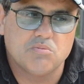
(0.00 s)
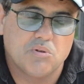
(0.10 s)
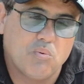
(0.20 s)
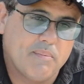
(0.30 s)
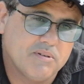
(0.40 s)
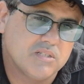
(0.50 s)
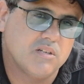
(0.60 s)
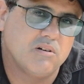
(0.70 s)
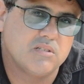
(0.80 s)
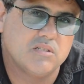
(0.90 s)
with weapons
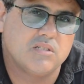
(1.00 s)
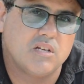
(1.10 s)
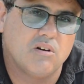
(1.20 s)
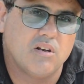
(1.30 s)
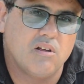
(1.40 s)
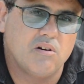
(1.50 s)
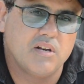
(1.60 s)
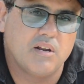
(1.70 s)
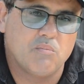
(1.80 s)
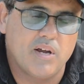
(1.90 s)
licensing online
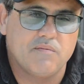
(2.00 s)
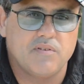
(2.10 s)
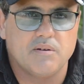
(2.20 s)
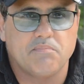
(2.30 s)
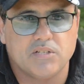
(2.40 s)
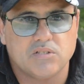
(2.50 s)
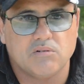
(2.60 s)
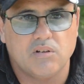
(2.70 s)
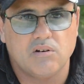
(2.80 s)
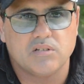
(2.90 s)
and wait for your pistol
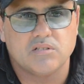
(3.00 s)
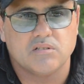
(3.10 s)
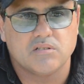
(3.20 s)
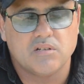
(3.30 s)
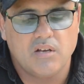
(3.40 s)
licence.